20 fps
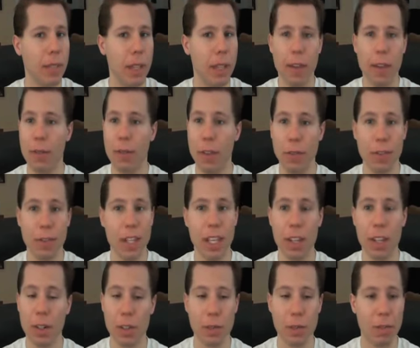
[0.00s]
50
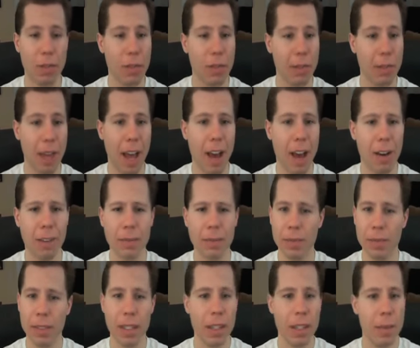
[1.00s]
years from now,
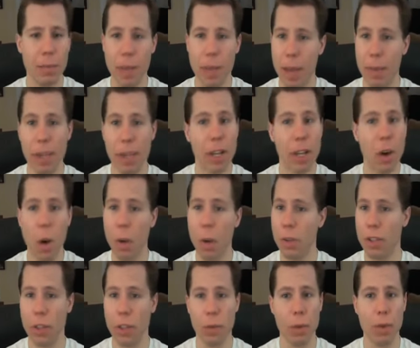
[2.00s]
maybe
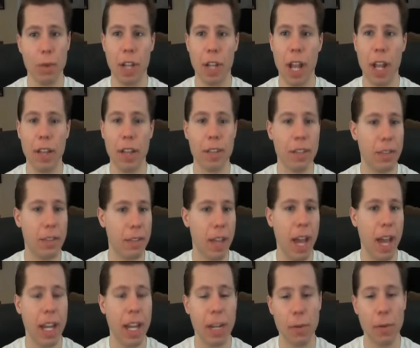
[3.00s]
culture will change,
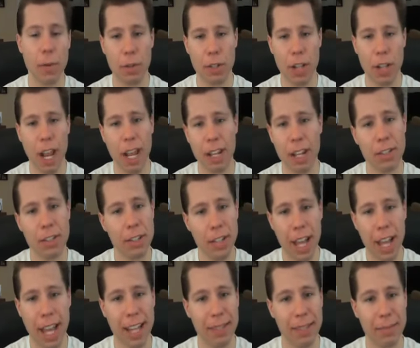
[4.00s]
society will
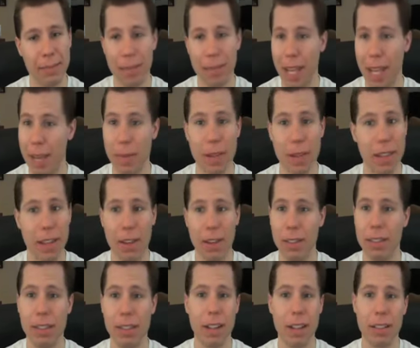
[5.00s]
change, and maybe
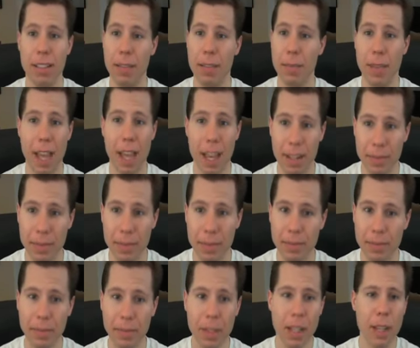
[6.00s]
they'll induct him
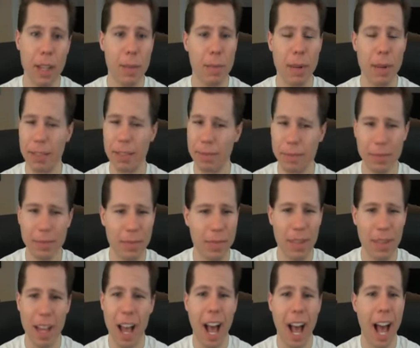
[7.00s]
then. But
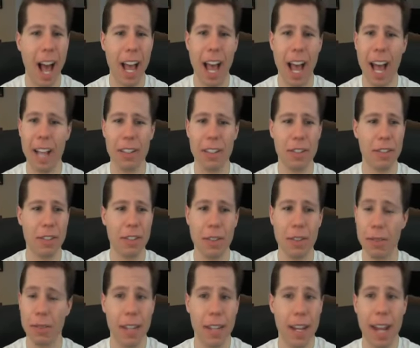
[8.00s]
I just
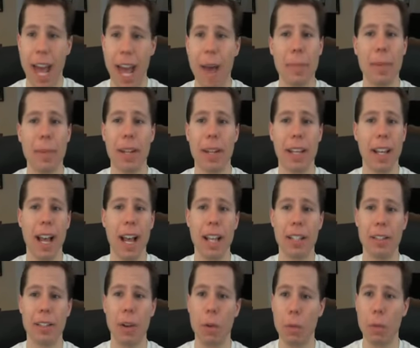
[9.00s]
don't see it happening. I
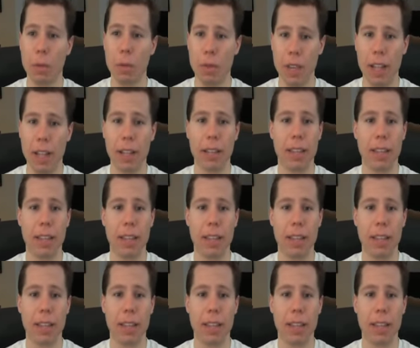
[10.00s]
don't think